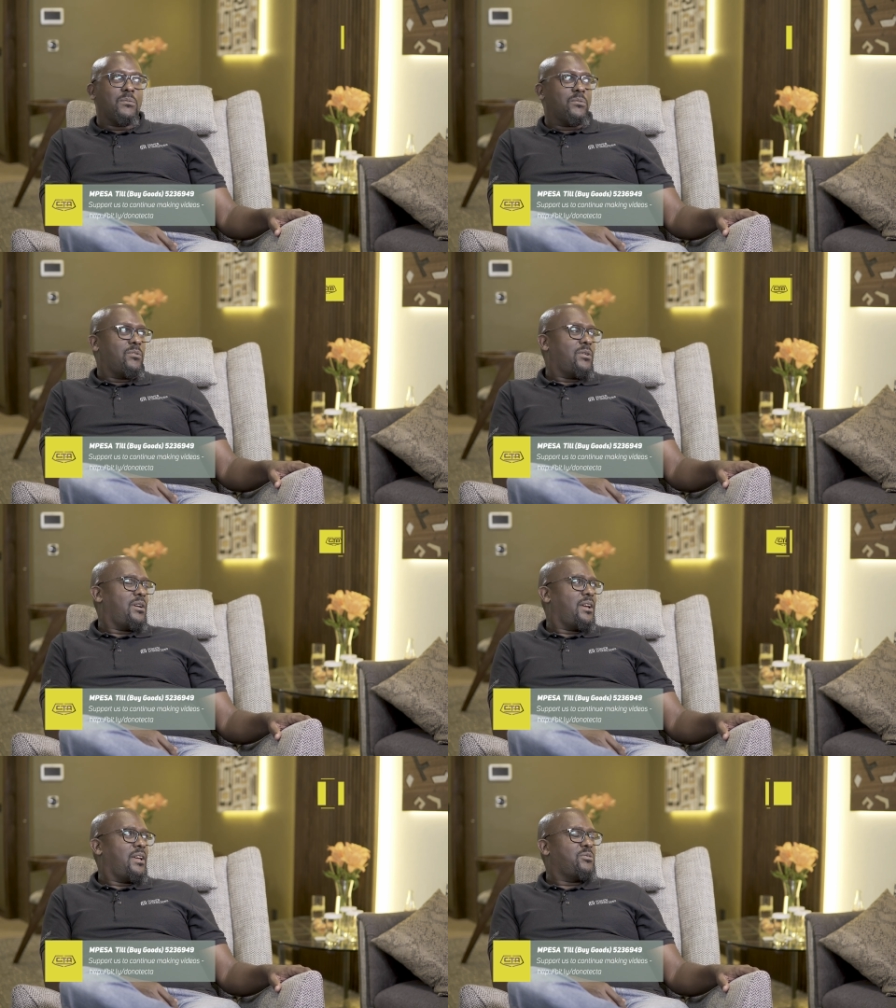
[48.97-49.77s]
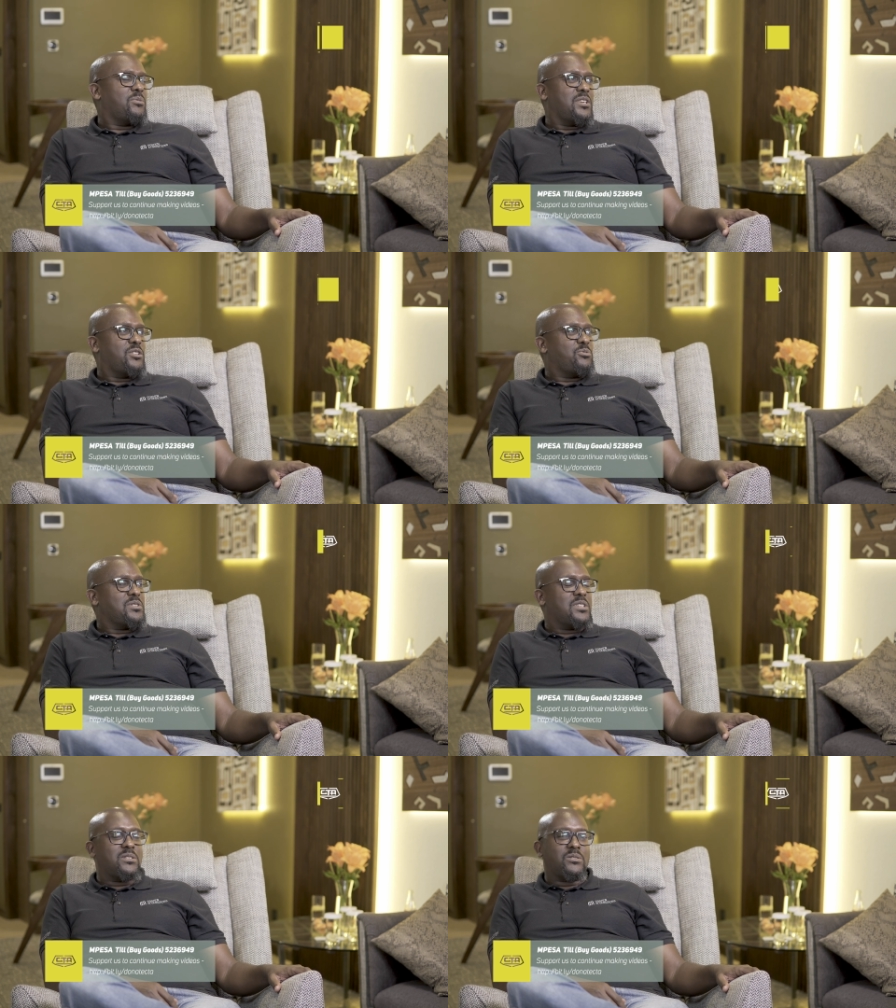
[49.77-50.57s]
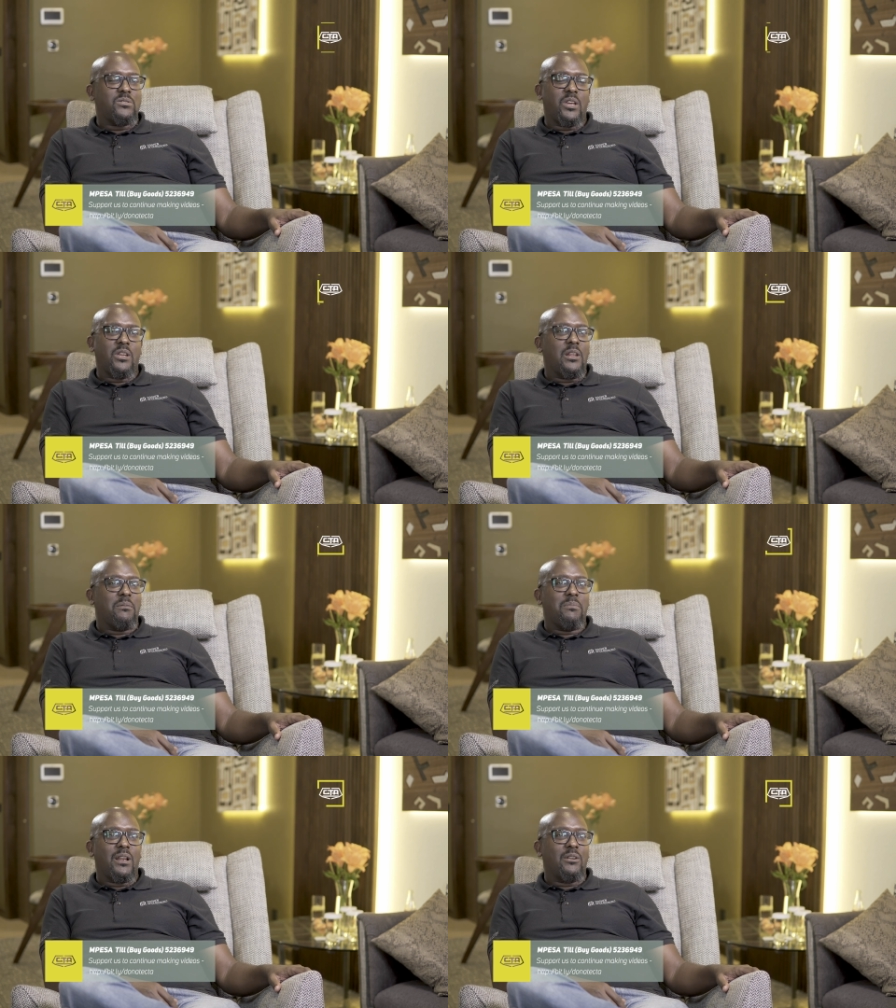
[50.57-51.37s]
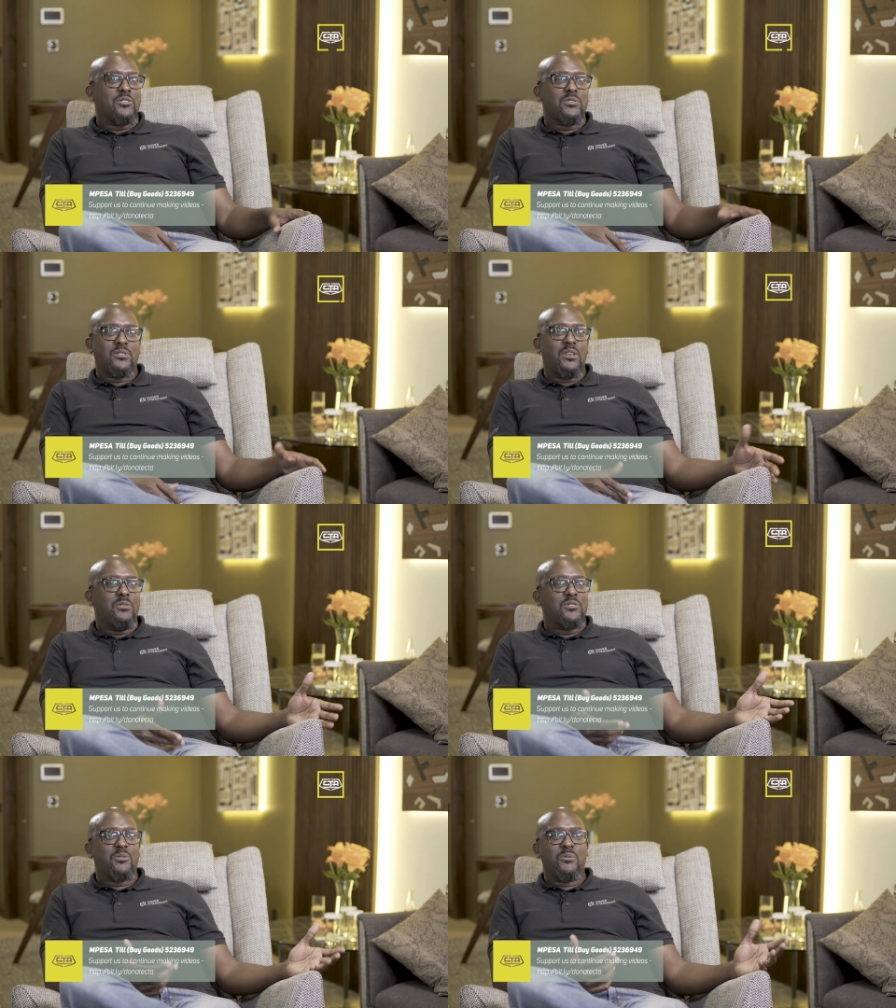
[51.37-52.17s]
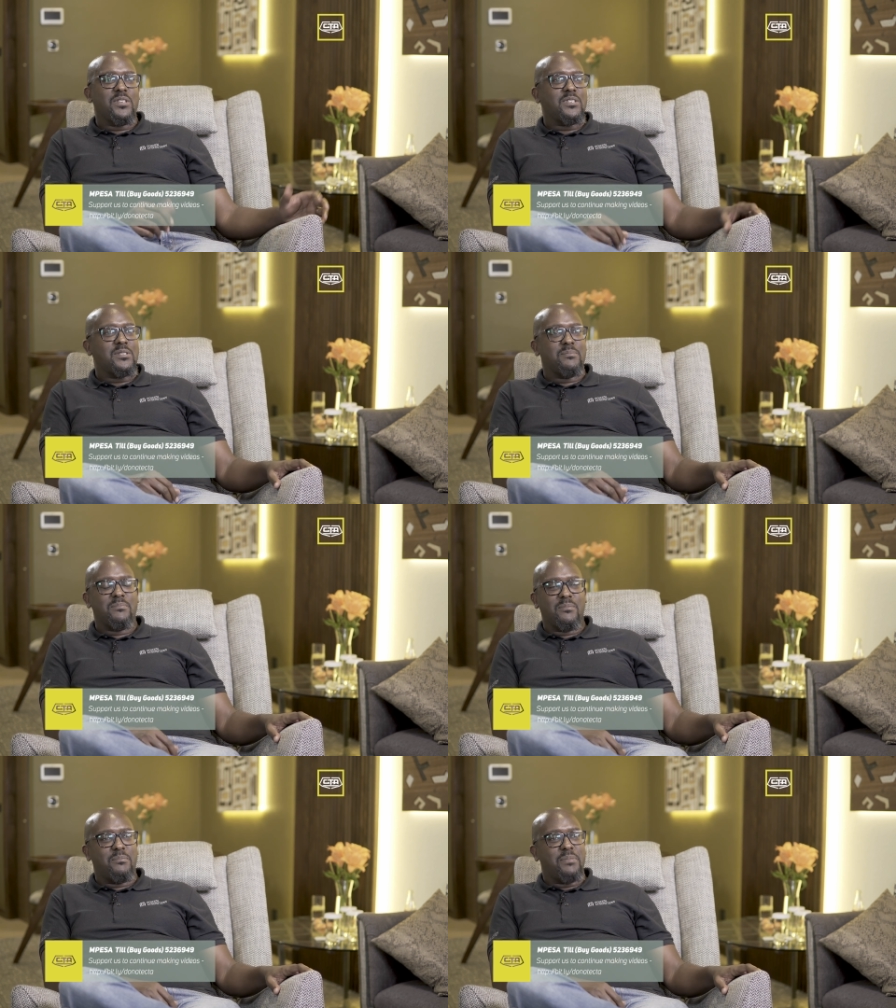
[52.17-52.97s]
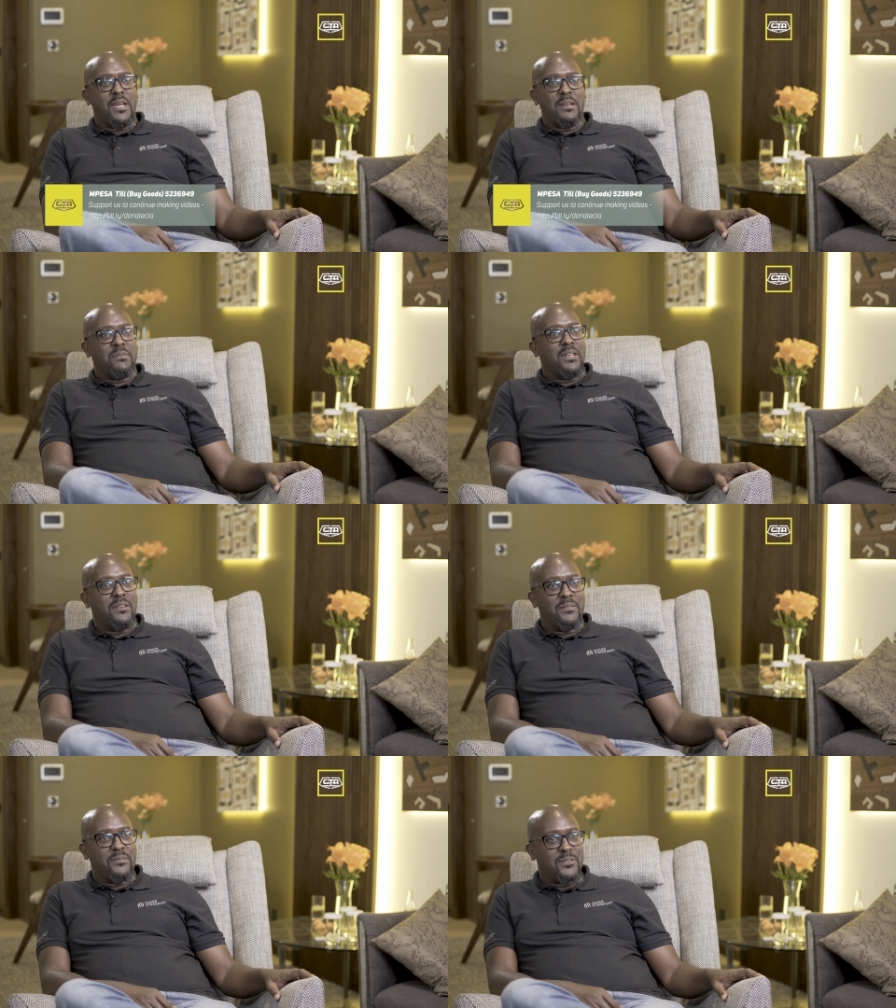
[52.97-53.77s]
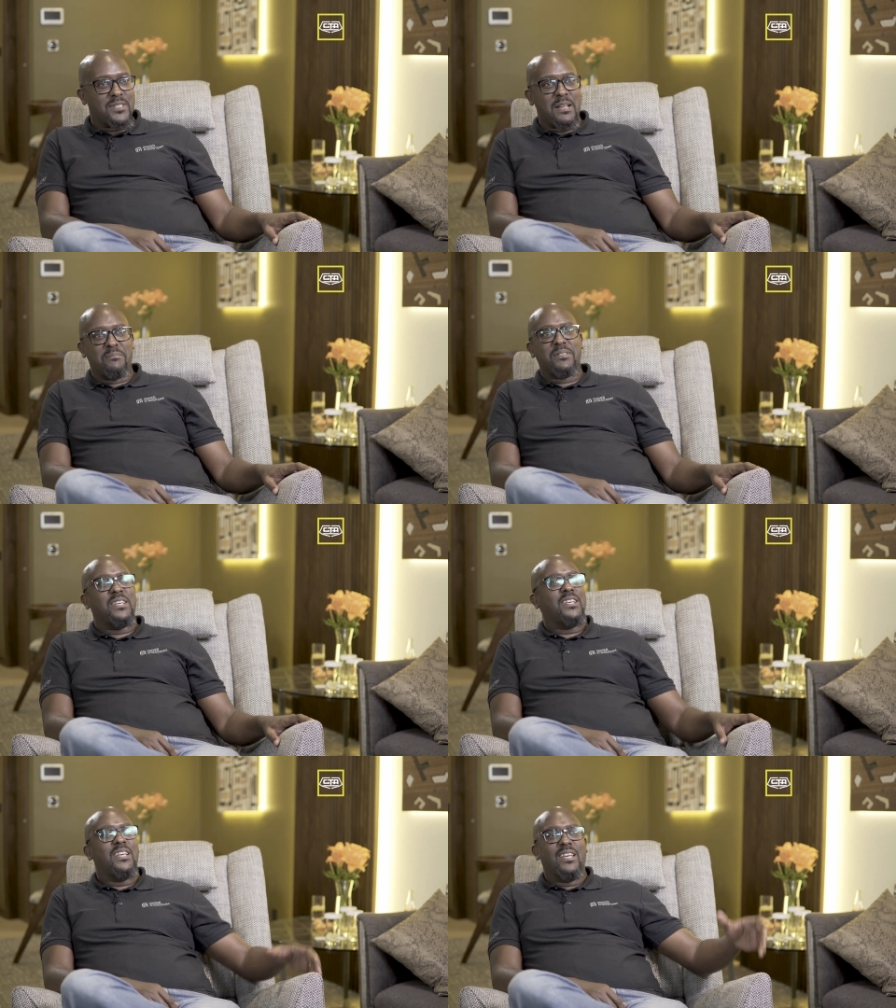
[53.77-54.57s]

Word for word: Well, it, was, it wasn't regular, but I was, he was always paying me for something.